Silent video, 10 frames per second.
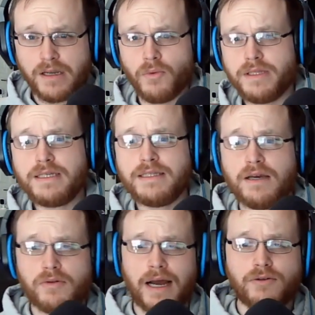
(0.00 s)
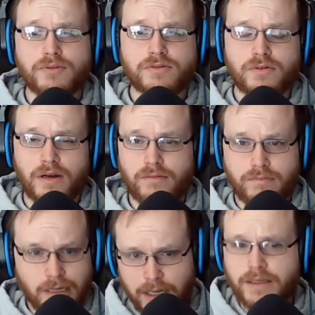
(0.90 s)
one thing that I was
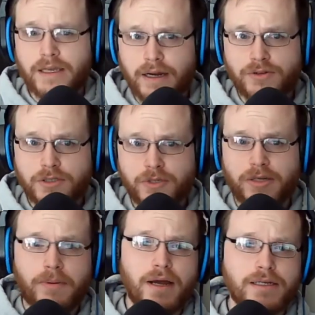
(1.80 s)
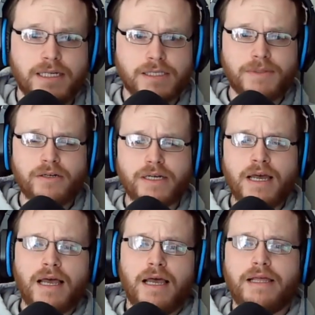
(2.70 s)
really proud of Jesperi
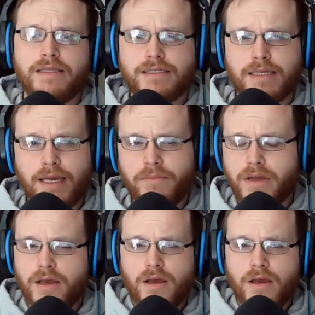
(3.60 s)
in this game,